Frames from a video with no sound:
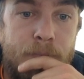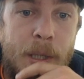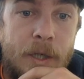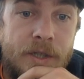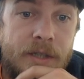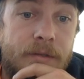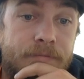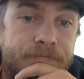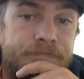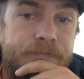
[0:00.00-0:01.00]
person
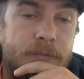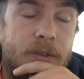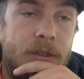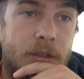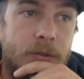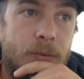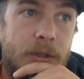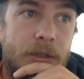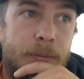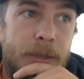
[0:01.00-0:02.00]
is
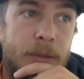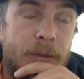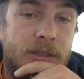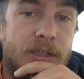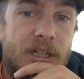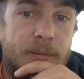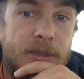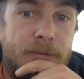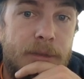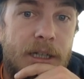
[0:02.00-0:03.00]
one of the big ones that
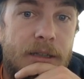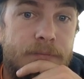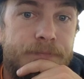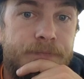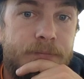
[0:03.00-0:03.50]
comes to mind.